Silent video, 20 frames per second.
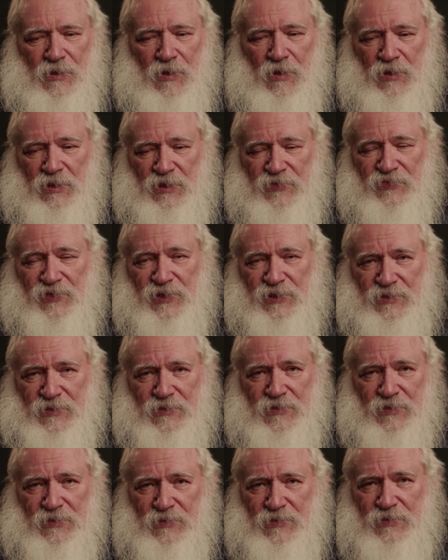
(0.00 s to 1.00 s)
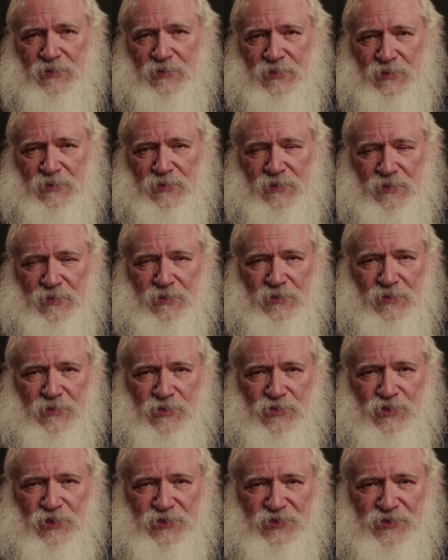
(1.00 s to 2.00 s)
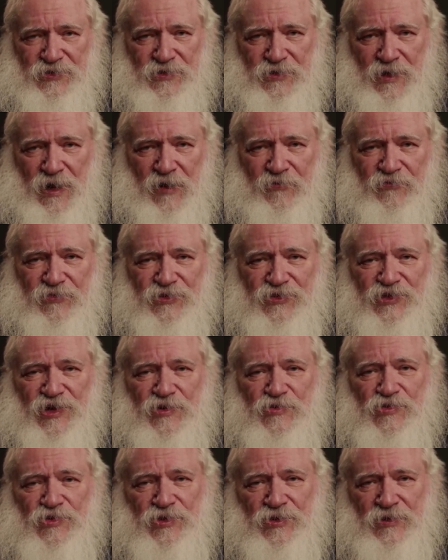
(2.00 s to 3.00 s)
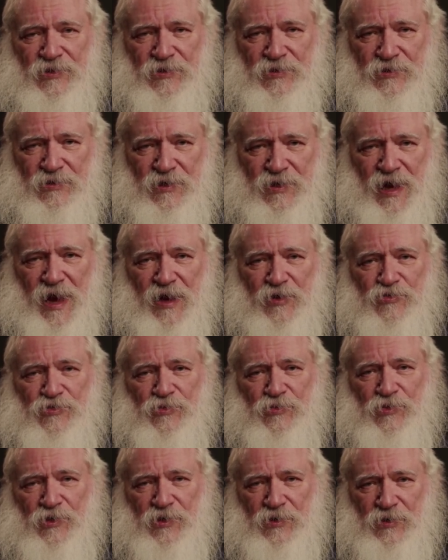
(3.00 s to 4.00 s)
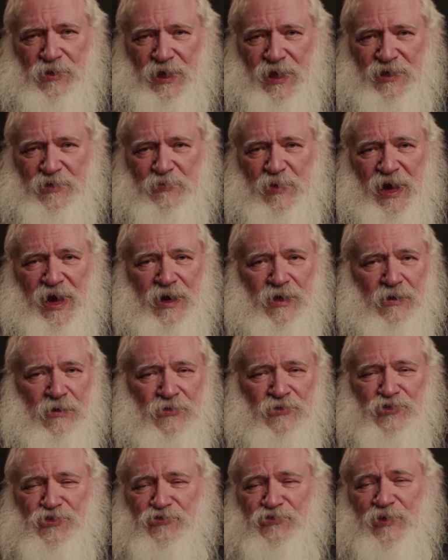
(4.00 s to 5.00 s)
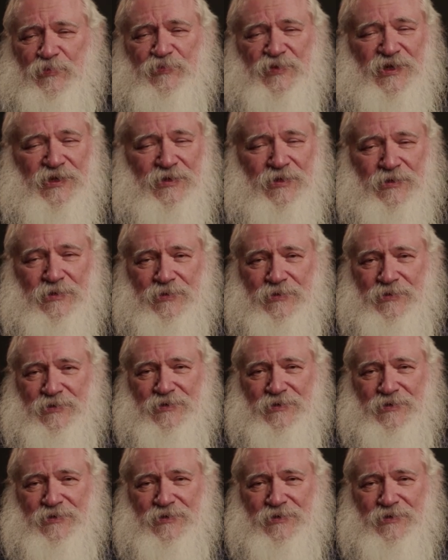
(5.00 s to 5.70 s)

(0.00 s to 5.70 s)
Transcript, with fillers: All of it just conversation, casual, laid-back, unscripted.